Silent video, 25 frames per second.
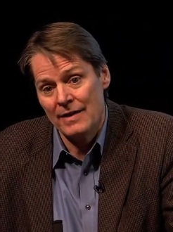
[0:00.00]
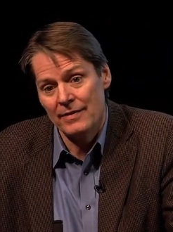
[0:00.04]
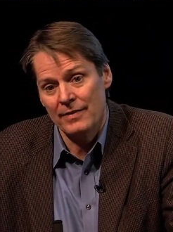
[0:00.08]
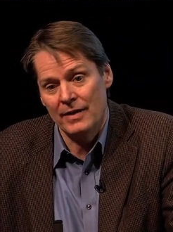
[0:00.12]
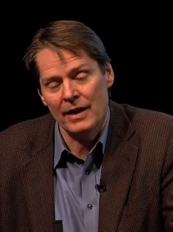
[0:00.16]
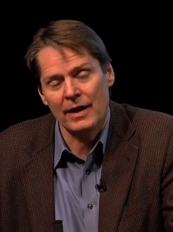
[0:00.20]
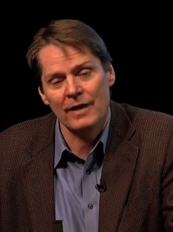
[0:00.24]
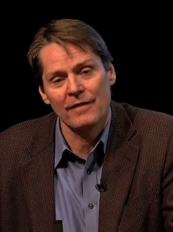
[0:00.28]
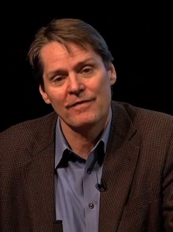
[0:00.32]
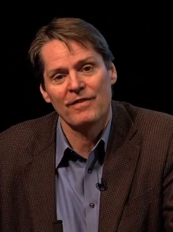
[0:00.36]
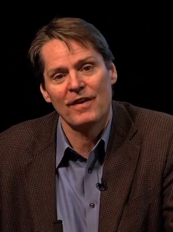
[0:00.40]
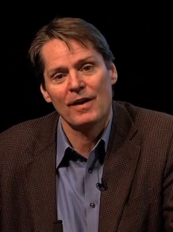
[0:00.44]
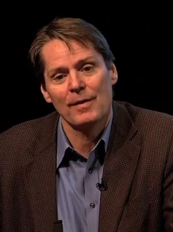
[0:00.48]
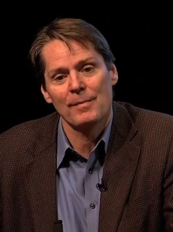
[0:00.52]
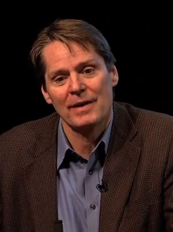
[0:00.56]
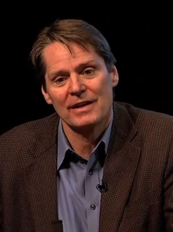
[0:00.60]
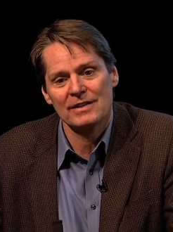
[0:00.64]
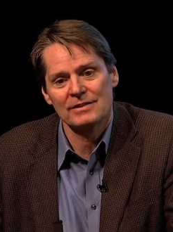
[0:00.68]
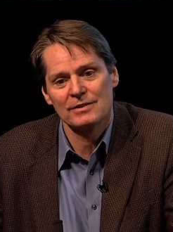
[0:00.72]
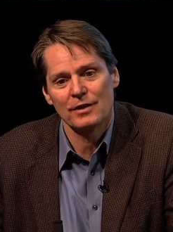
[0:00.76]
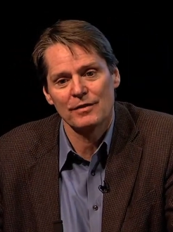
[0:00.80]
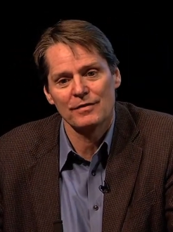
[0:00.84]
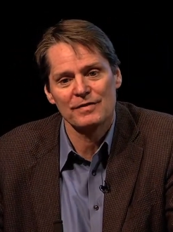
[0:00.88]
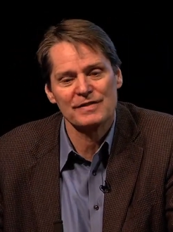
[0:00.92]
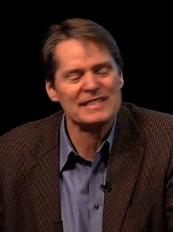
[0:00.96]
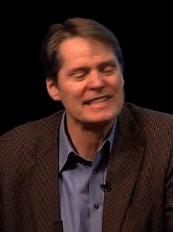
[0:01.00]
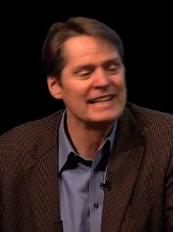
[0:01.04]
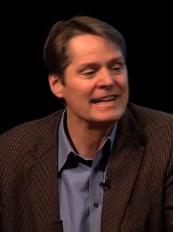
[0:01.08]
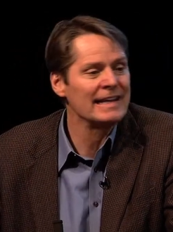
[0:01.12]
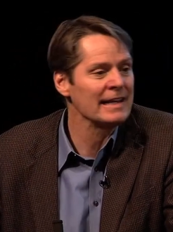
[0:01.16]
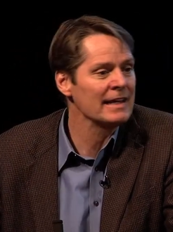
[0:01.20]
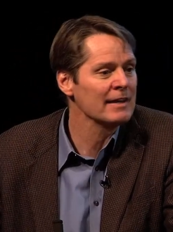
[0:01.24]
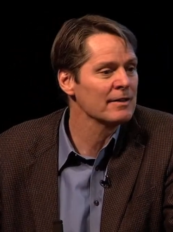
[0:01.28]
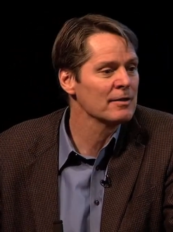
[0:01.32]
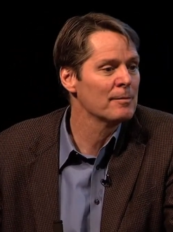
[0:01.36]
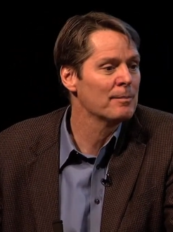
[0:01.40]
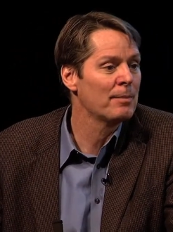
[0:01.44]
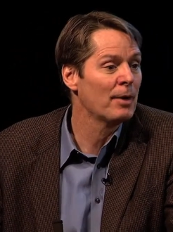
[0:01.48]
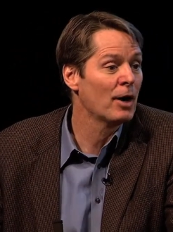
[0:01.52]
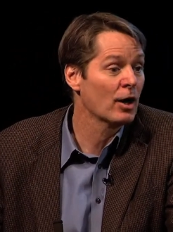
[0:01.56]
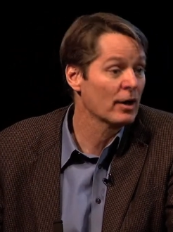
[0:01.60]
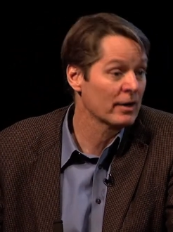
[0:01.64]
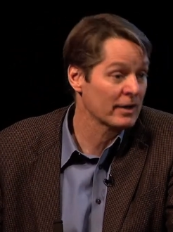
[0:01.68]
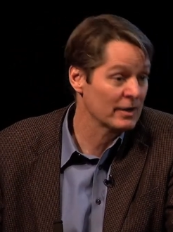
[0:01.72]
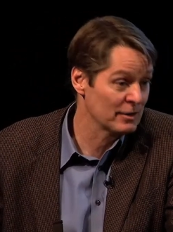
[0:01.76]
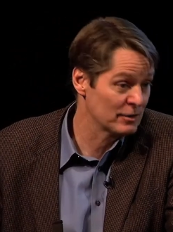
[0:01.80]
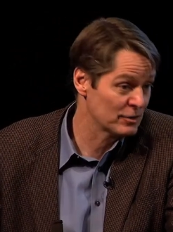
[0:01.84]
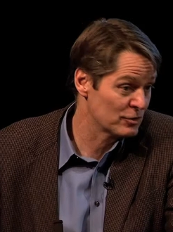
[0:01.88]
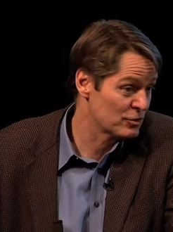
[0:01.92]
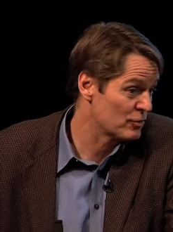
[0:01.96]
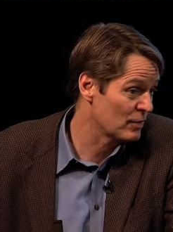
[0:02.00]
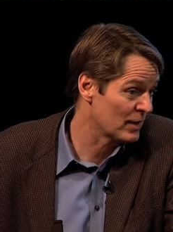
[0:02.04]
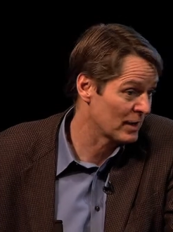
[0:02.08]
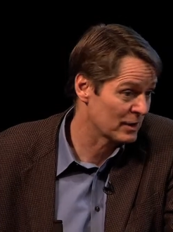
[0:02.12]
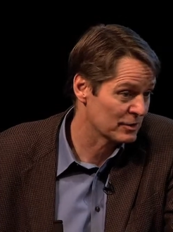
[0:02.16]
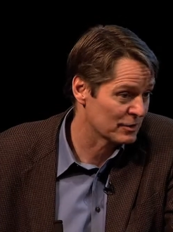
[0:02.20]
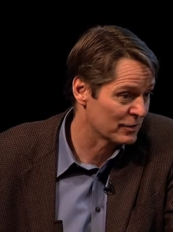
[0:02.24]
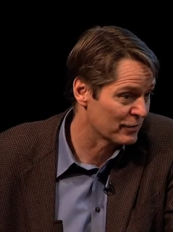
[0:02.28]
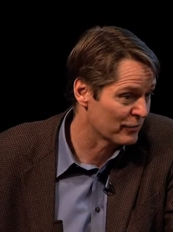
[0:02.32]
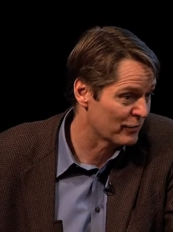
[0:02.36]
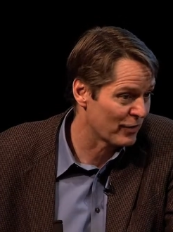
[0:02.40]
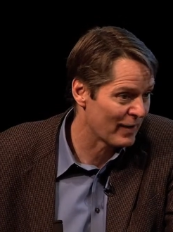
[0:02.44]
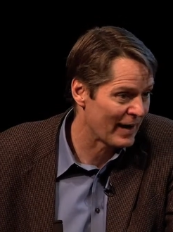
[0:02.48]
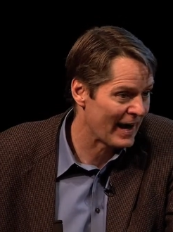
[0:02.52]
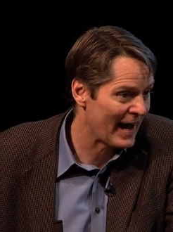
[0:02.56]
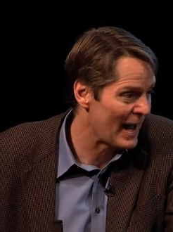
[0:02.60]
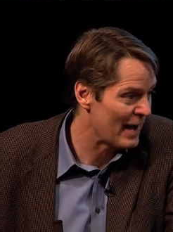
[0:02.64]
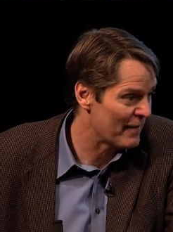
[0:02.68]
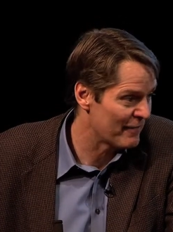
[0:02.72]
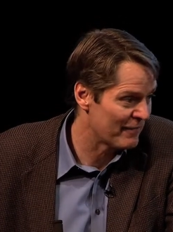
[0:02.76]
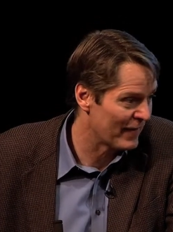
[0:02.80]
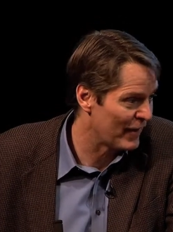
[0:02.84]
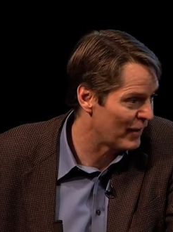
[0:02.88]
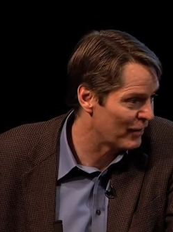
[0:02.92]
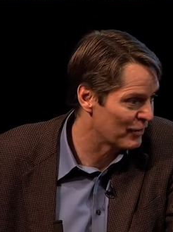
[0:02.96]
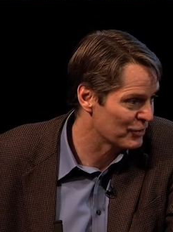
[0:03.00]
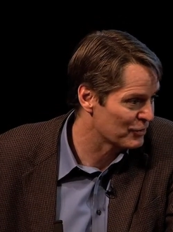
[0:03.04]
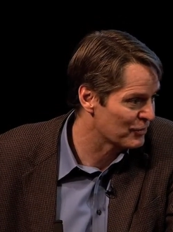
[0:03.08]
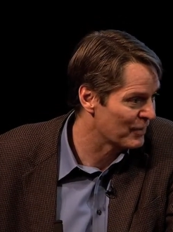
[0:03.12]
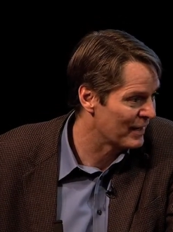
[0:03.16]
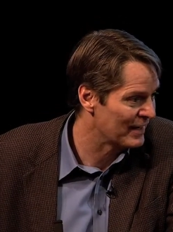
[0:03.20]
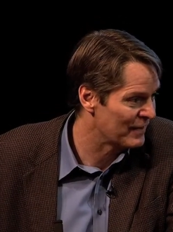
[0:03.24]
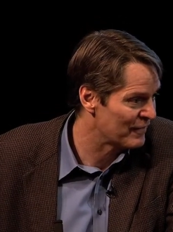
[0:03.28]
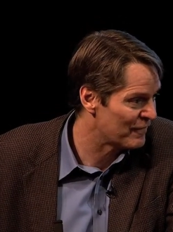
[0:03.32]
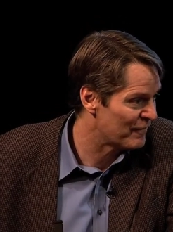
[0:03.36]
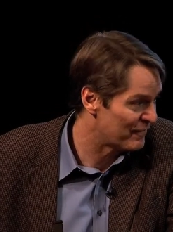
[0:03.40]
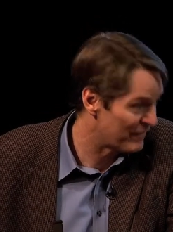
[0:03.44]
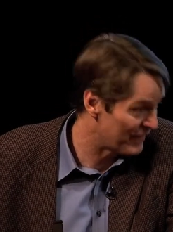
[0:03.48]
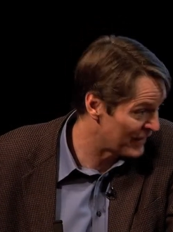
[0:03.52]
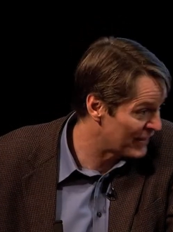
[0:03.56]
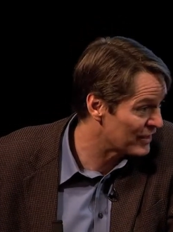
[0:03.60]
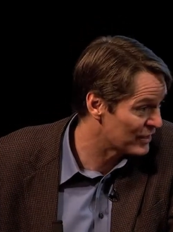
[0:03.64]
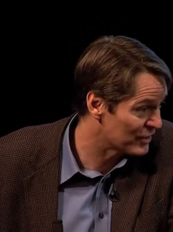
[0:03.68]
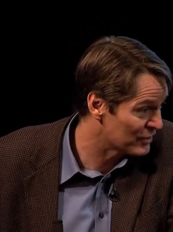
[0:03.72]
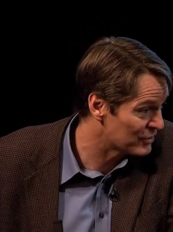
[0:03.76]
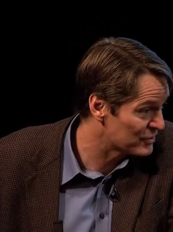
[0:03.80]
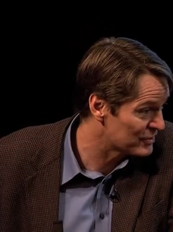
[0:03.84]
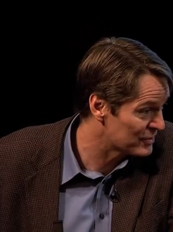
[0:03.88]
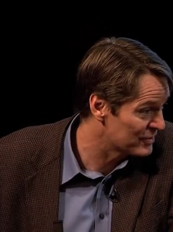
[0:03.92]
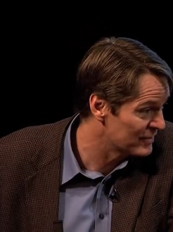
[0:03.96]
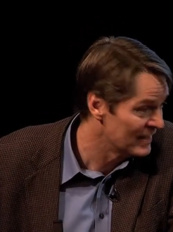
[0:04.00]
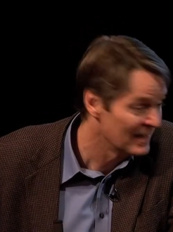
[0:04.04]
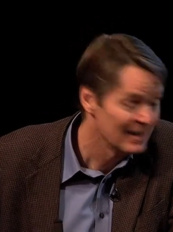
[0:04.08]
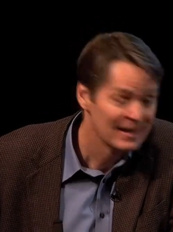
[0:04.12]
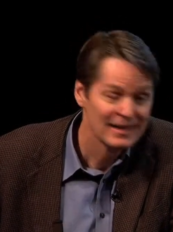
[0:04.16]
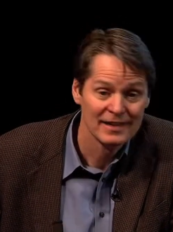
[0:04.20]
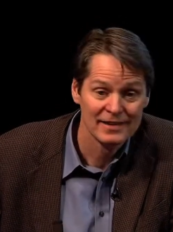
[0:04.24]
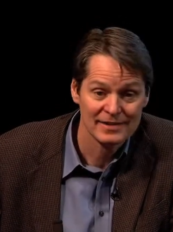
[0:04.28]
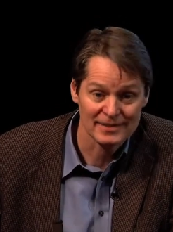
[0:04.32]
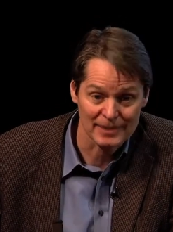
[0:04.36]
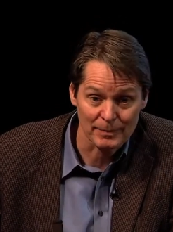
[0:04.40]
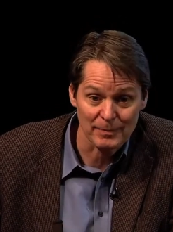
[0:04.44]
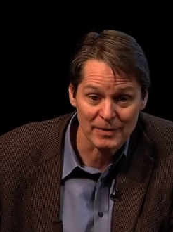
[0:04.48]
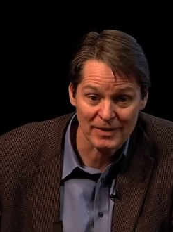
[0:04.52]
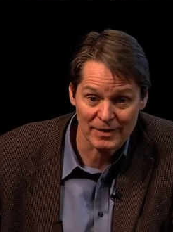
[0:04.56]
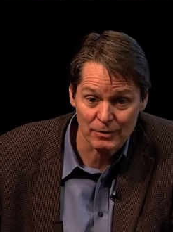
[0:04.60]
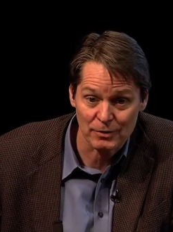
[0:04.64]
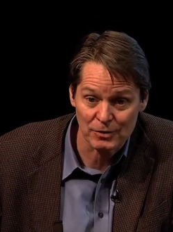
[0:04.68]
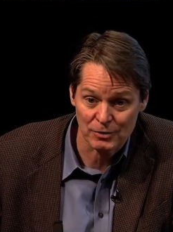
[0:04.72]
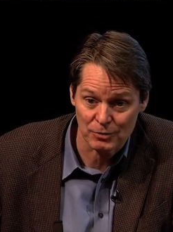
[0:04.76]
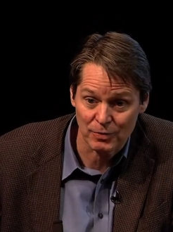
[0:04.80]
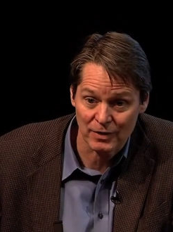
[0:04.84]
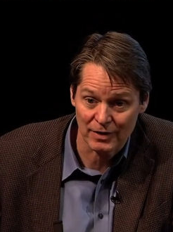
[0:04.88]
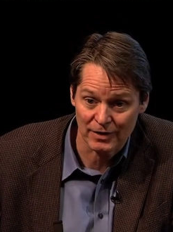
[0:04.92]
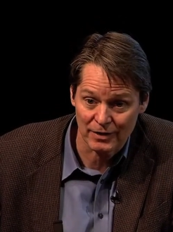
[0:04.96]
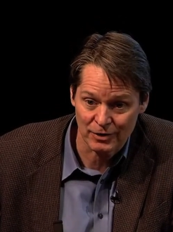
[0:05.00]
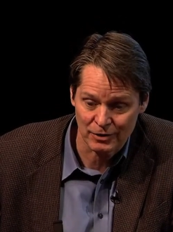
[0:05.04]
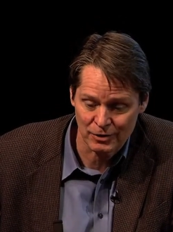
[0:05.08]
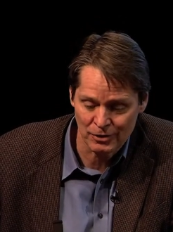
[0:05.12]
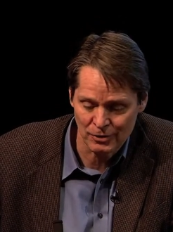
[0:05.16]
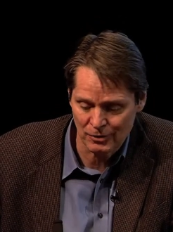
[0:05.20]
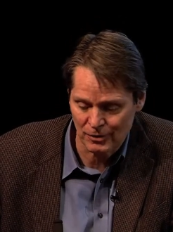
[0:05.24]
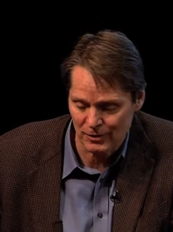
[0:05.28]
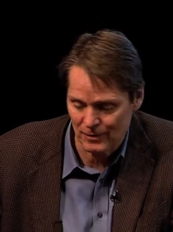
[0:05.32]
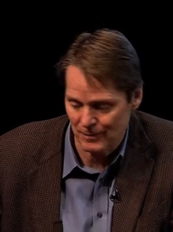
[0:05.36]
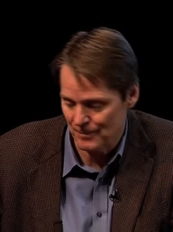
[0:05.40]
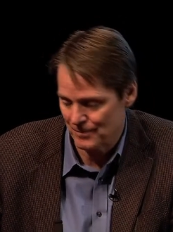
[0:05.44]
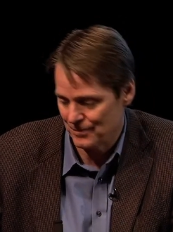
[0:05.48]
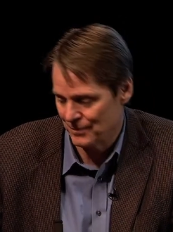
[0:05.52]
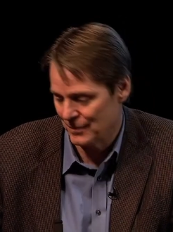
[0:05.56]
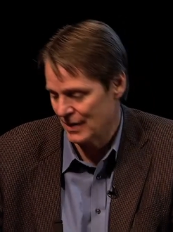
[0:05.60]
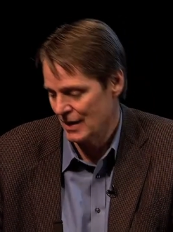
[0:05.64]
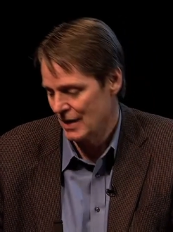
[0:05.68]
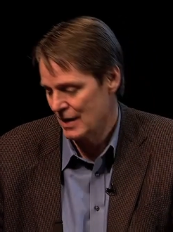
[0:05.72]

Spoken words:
Then I found myself sitting in the parking structure for a half hour, trying to finish something that was really cool.